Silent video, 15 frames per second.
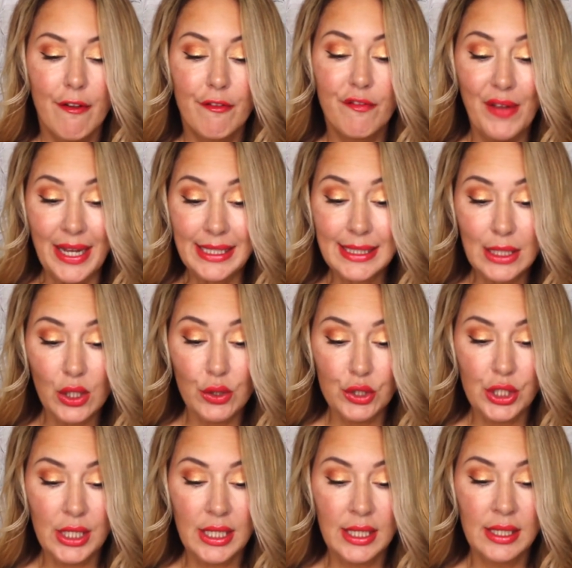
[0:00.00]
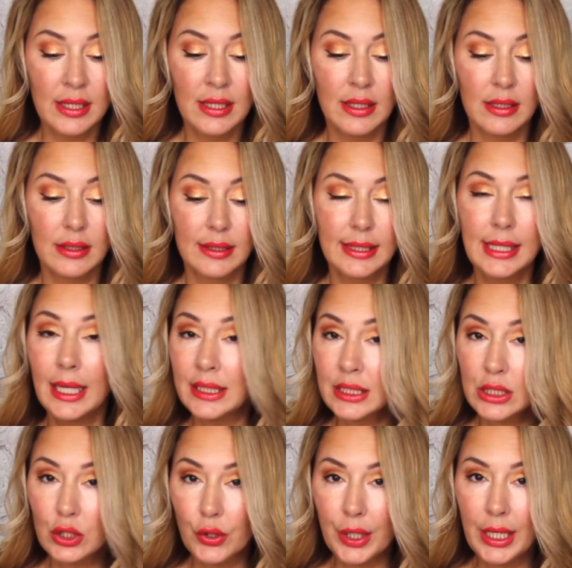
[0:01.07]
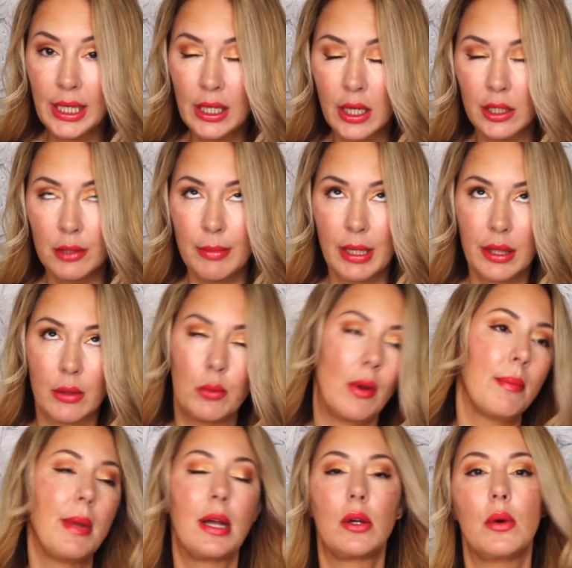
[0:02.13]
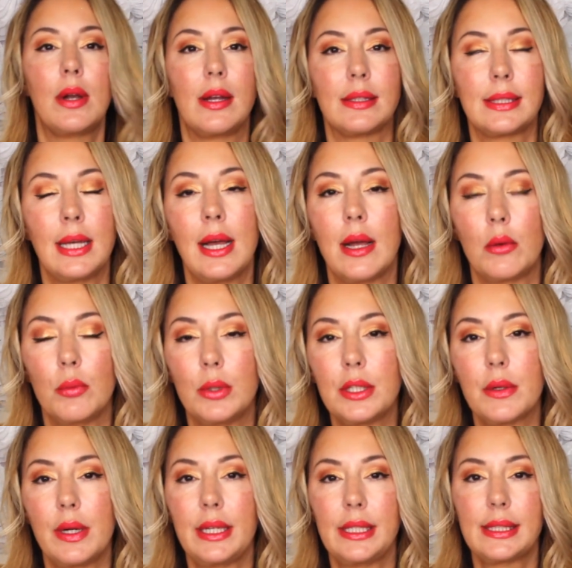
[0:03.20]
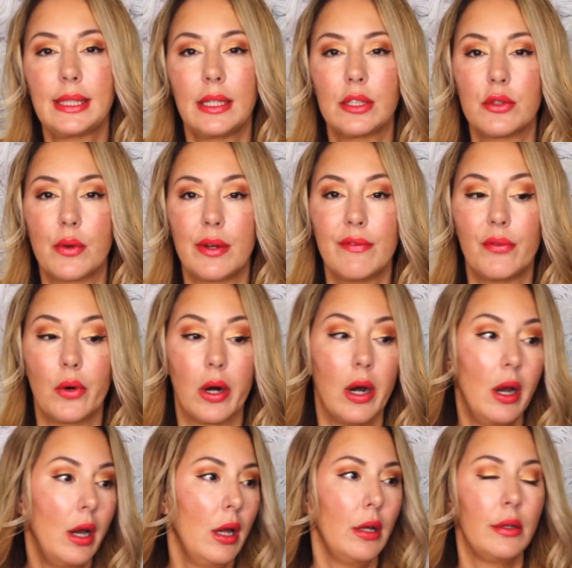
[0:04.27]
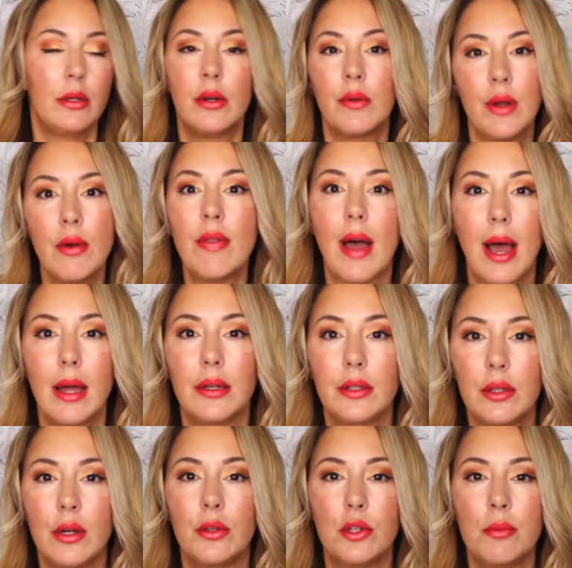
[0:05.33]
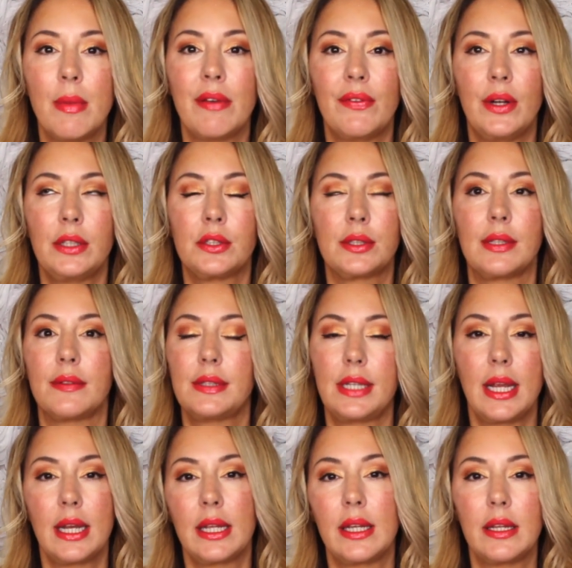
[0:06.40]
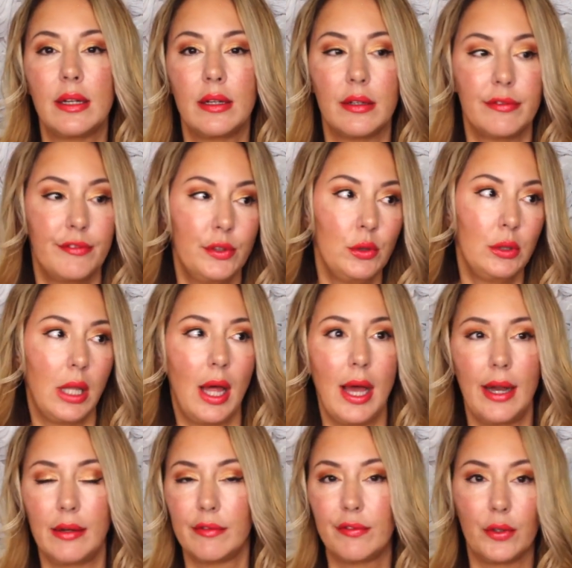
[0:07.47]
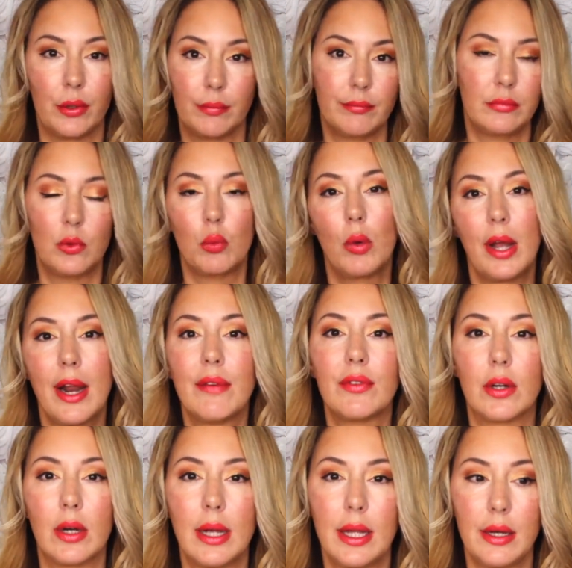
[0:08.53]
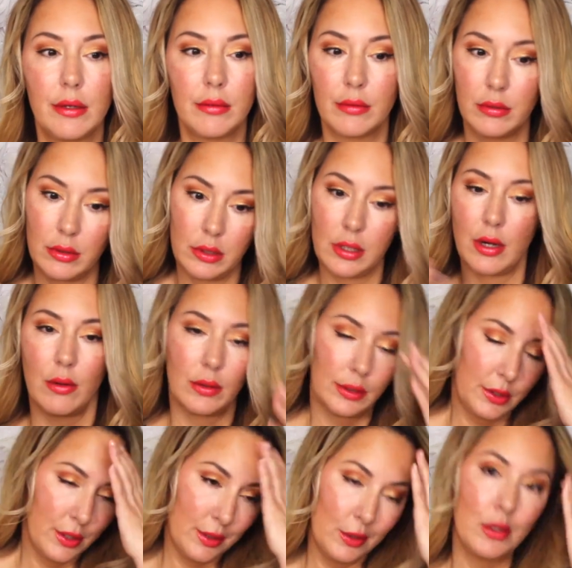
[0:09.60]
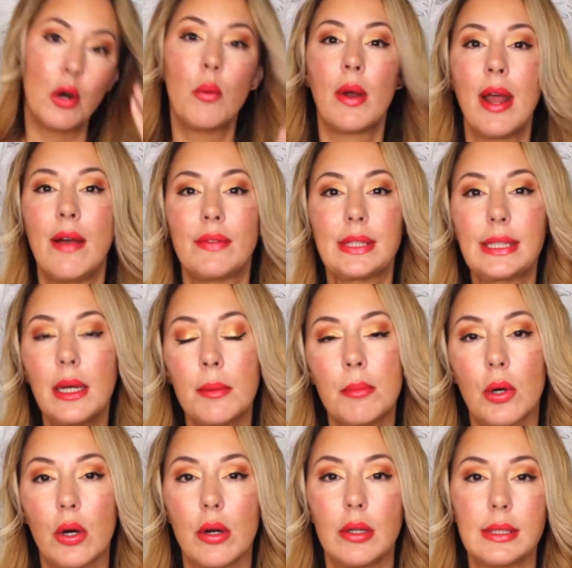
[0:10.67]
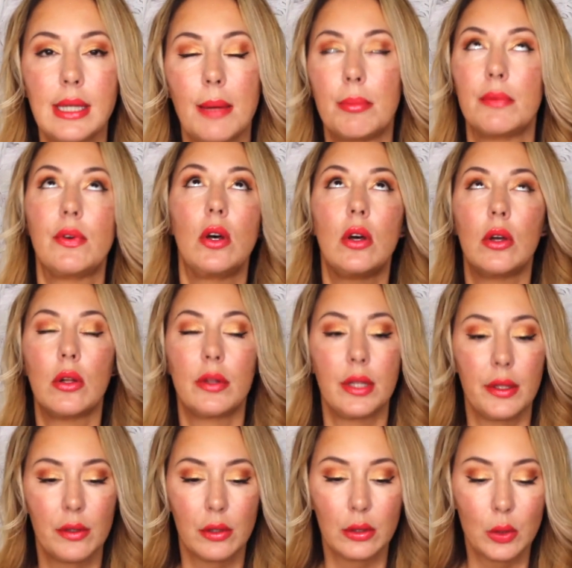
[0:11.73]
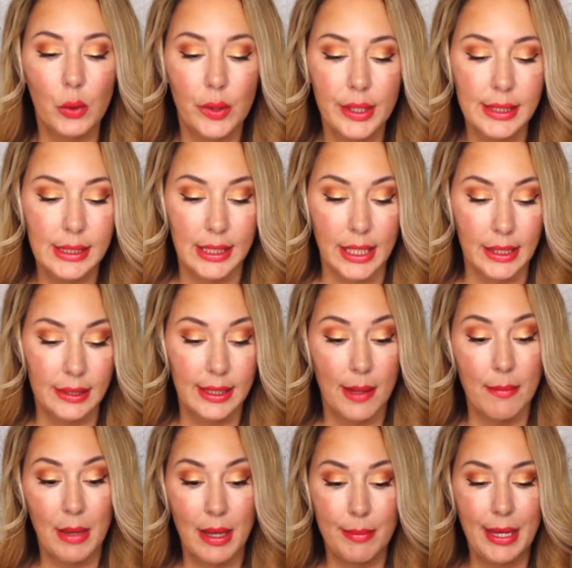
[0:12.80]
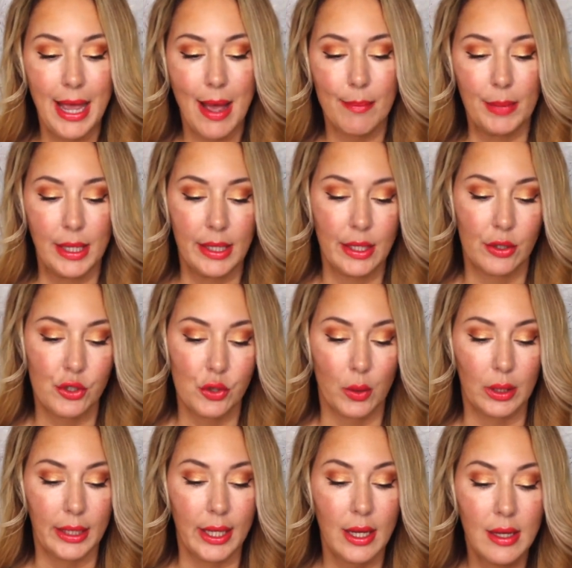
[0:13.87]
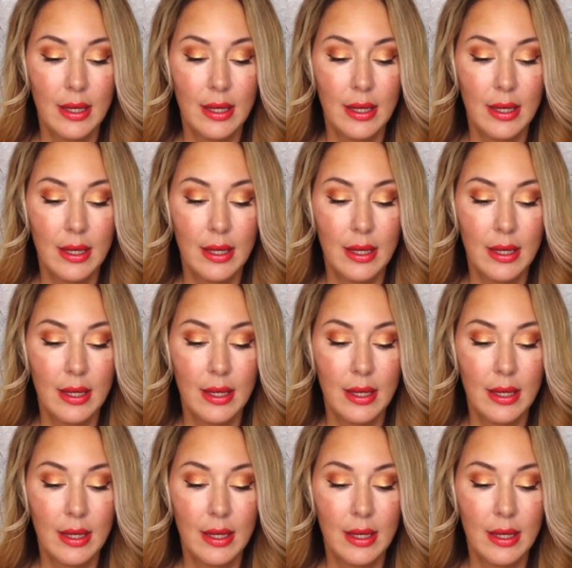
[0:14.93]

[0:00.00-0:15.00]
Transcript: Face lotion, sunscreen, and you may think, well, I'm not going outside. What do I need sunscreen for? You don't know that. You may find yourself standing in a food line for whatever, and you don't want to have a sunburn on top of all the other glorious things that may be happening here shortly.